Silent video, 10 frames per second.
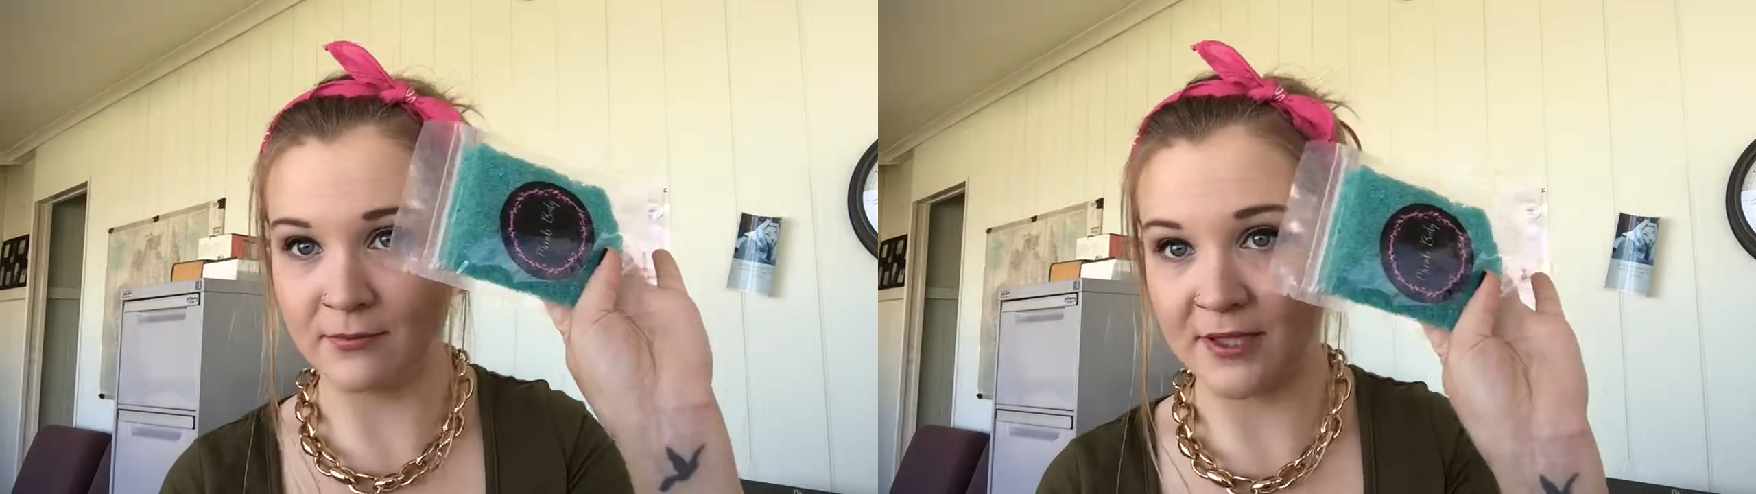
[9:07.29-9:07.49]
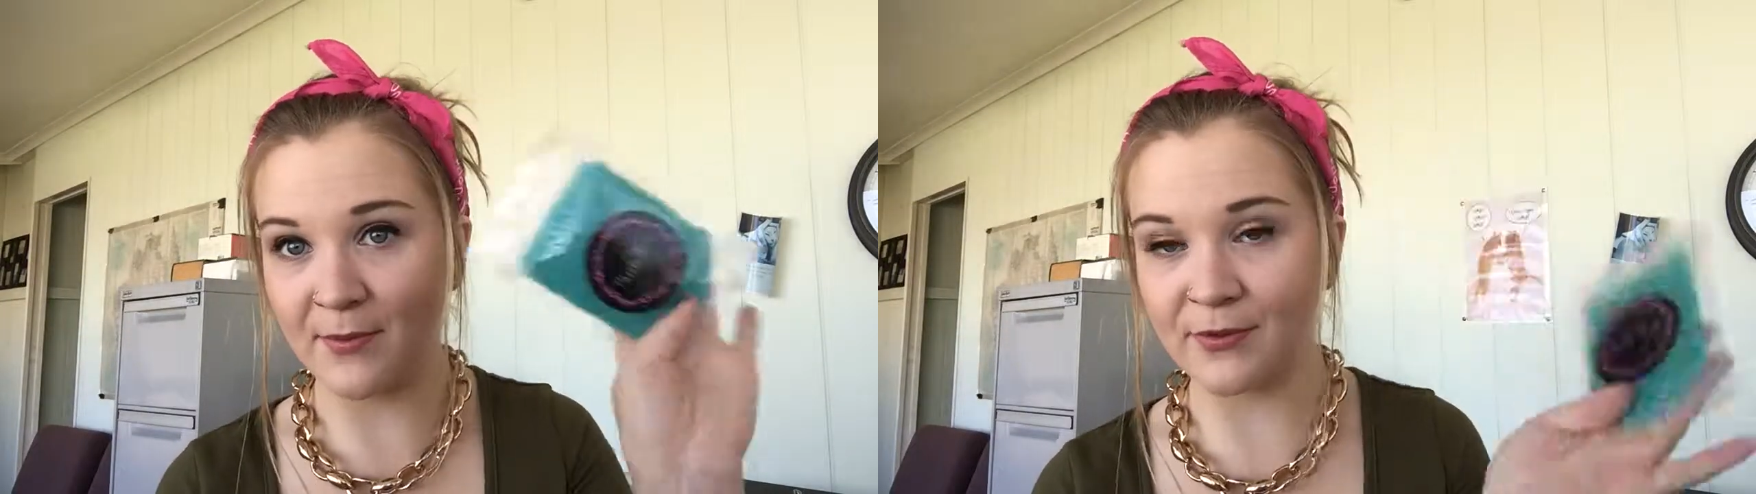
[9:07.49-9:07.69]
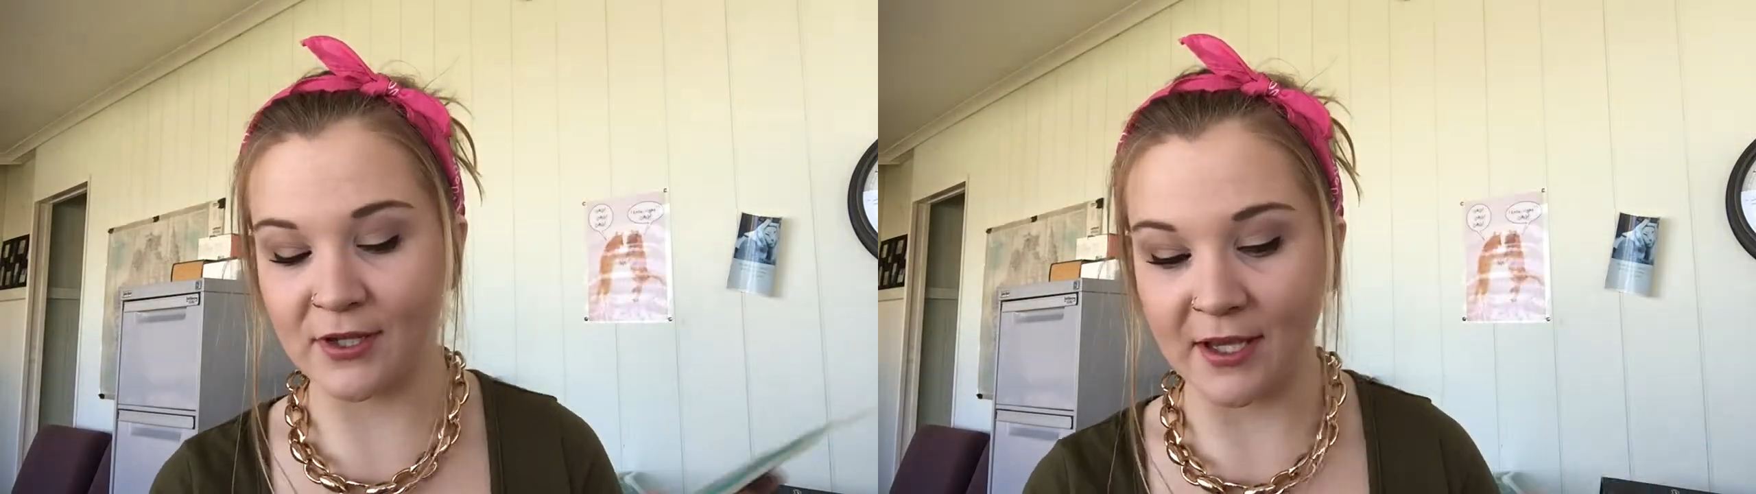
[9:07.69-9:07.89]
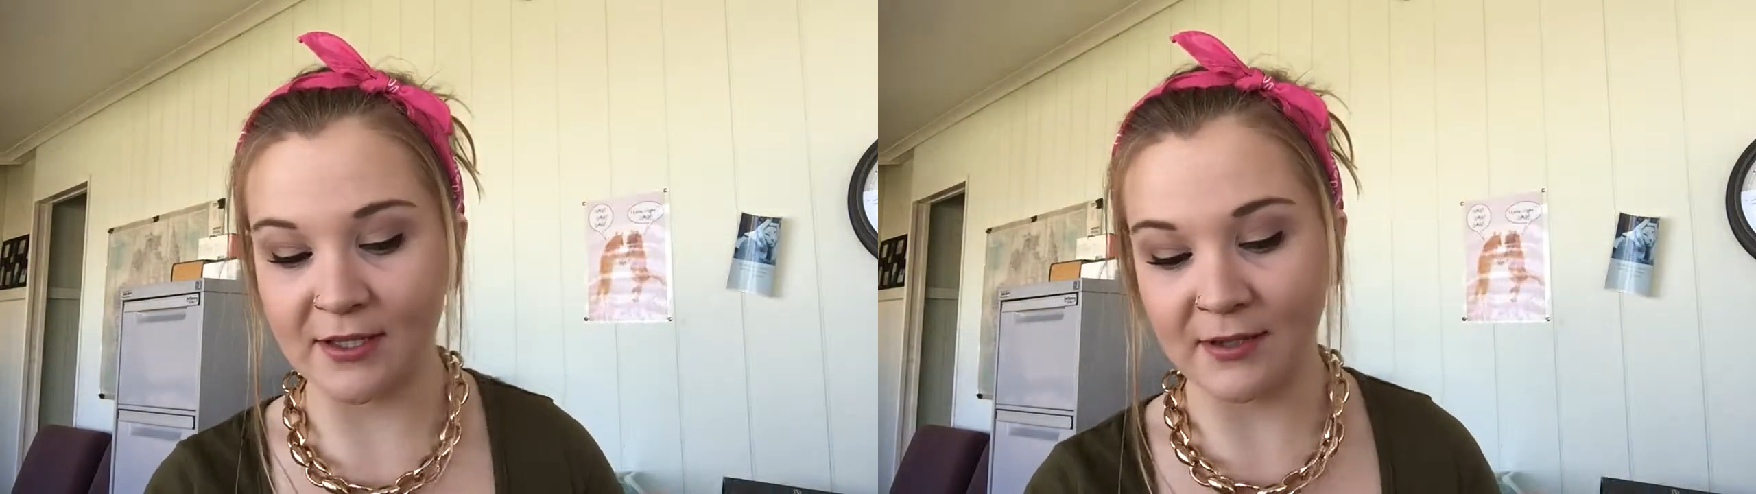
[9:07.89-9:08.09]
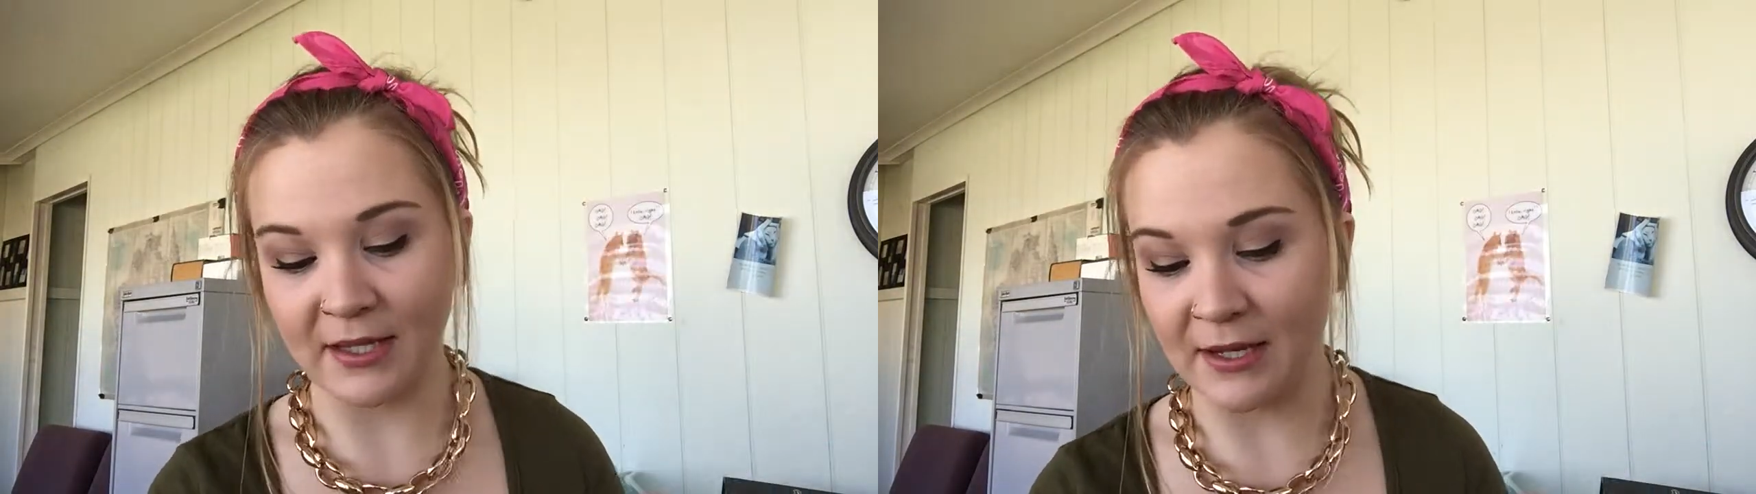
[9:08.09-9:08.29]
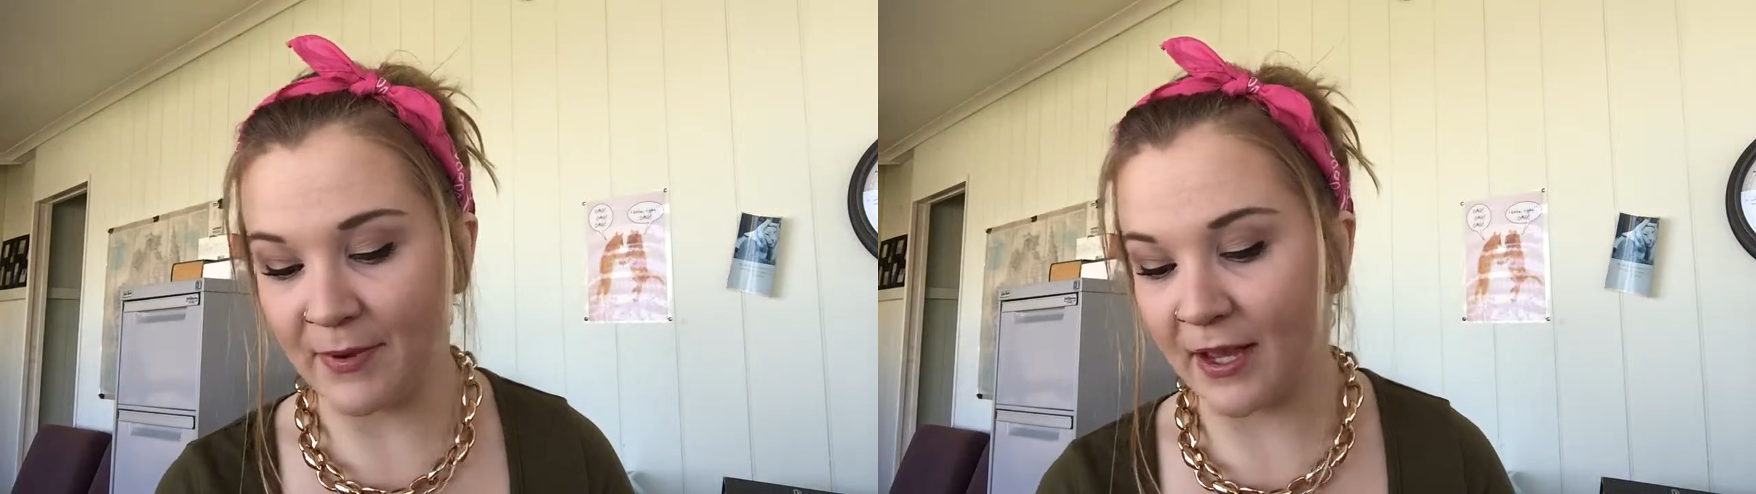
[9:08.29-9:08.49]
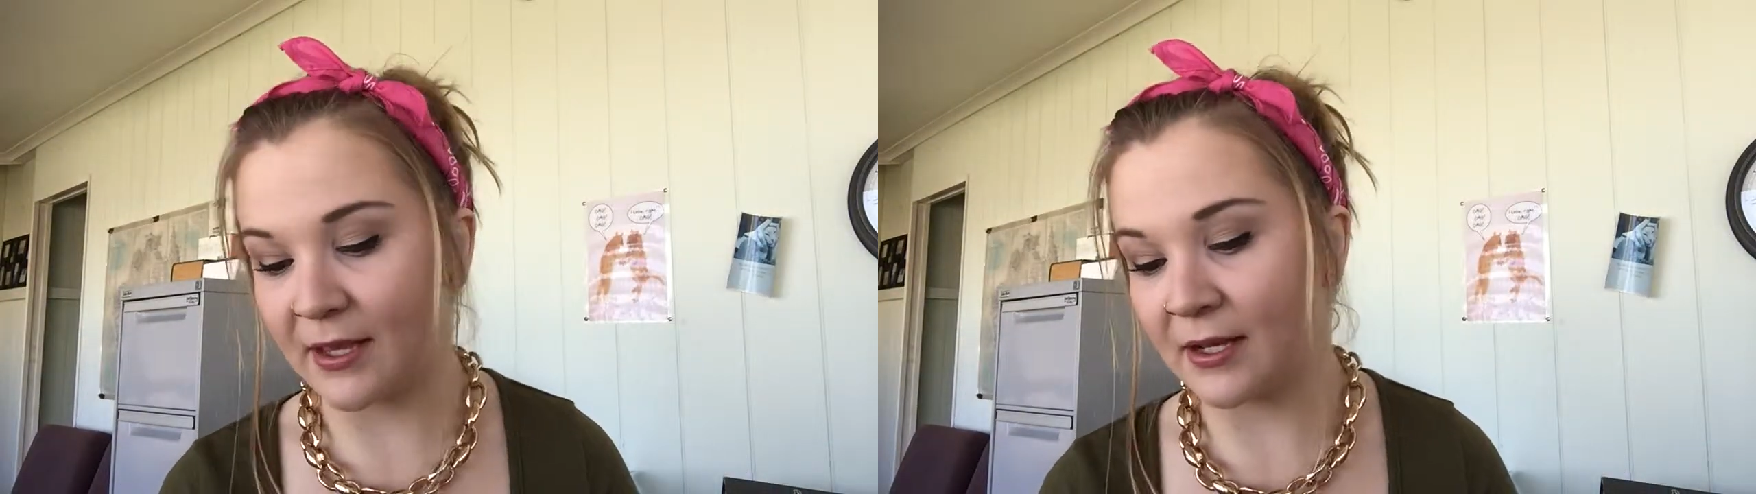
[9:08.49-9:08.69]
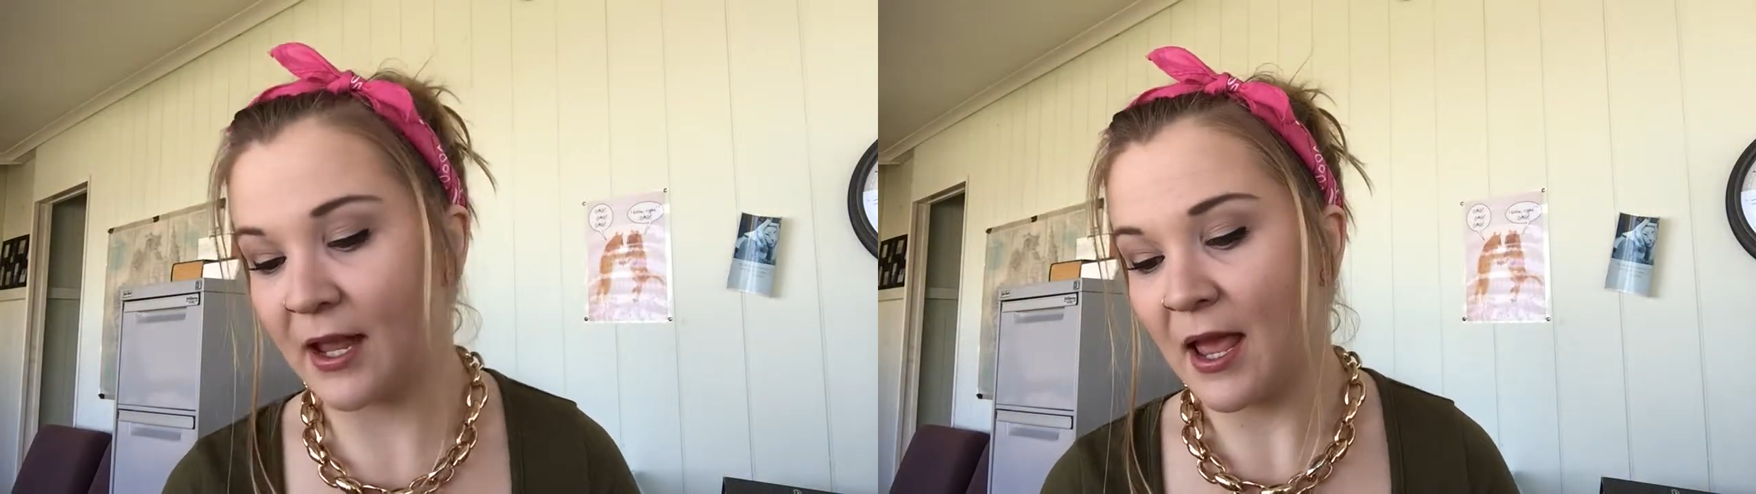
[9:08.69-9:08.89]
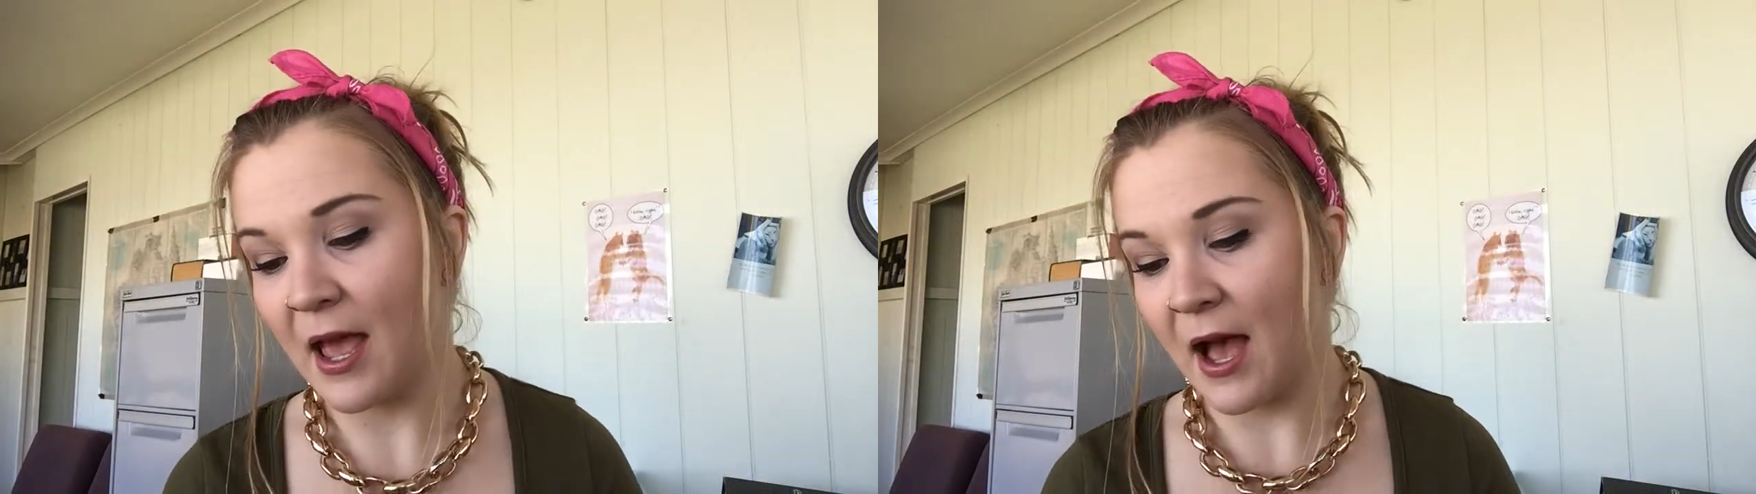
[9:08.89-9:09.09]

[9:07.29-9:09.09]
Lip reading: sample size in a packet.